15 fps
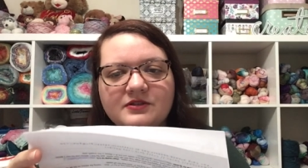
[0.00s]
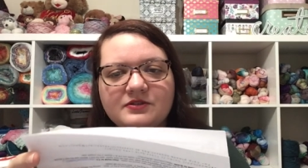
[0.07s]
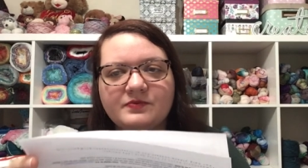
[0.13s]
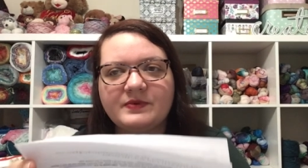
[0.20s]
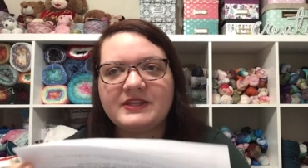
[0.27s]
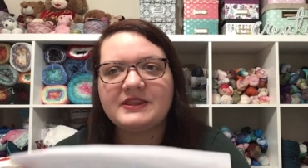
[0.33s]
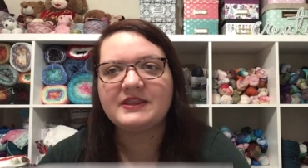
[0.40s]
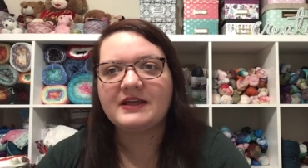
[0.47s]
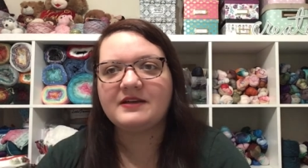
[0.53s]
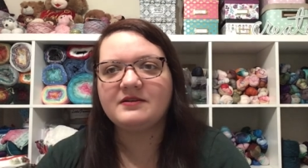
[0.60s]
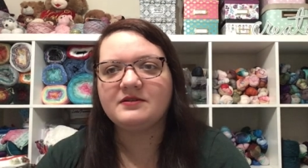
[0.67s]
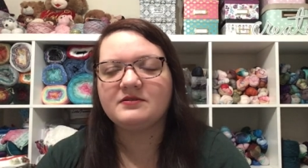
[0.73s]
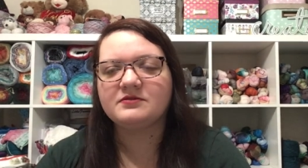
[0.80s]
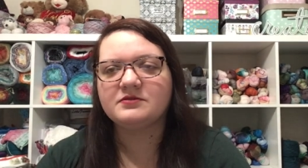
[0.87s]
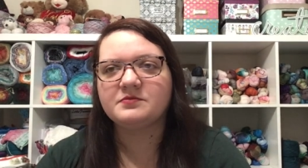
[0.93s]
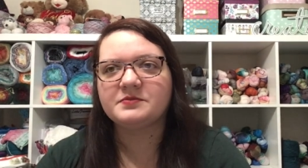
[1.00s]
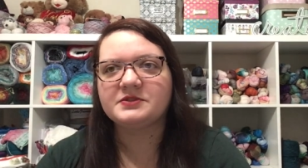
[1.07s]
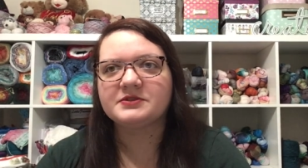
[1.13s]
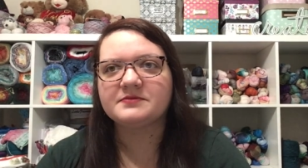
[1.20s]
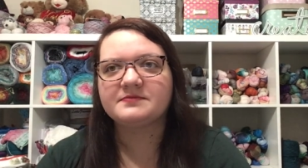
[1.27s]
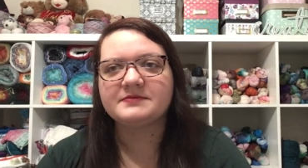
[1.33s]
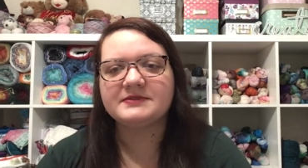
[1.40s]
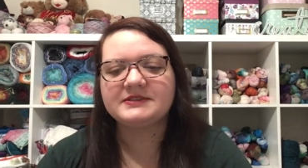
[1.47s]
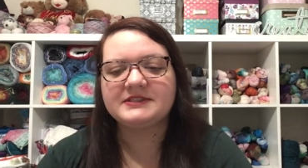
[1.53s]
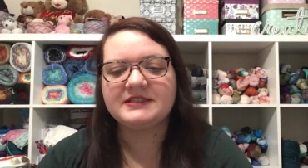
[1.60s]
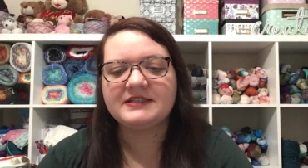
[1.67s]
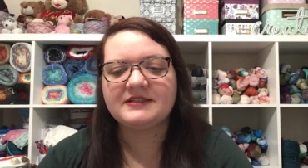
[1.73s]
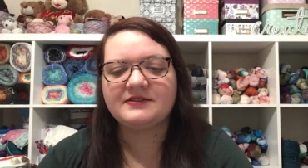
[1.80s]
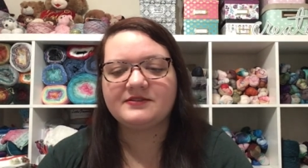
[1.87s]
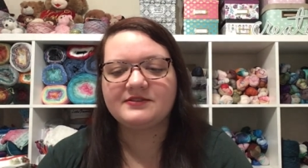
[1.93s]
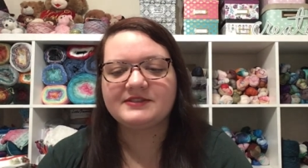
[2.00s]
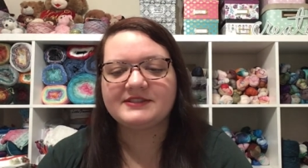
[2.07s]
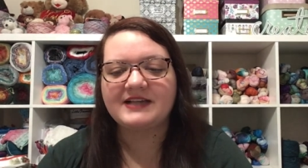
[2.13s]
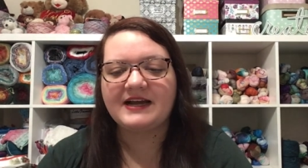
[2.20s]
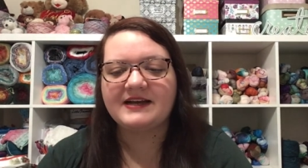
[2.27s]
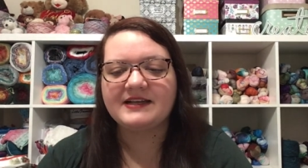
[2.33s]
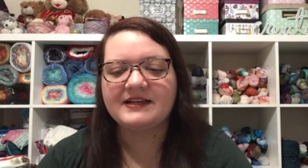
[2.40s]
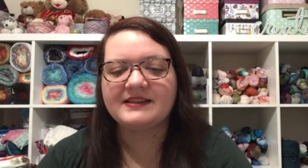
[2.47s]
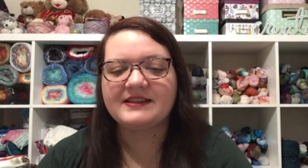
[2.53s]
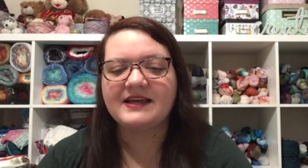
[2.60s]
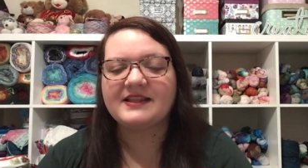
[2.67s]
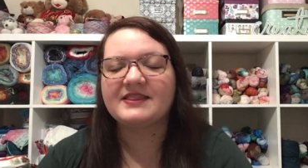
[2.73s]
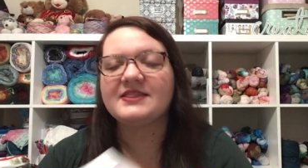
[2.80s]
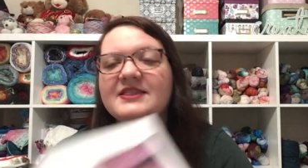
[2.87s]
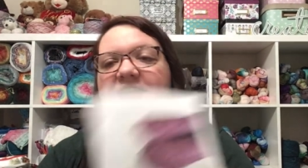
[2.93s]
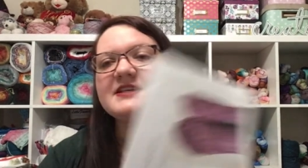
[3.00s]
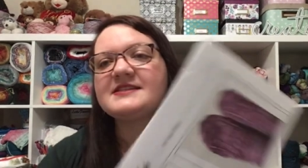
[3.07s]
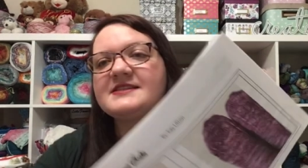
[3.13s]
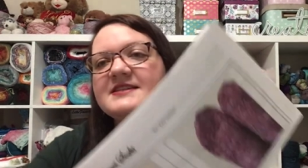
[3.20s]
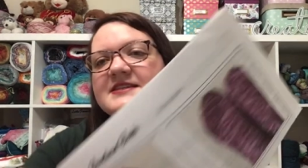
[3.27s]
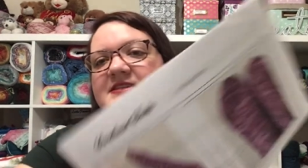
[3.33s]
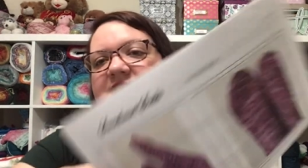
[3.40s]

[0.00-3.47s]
we then, oops, decided that this is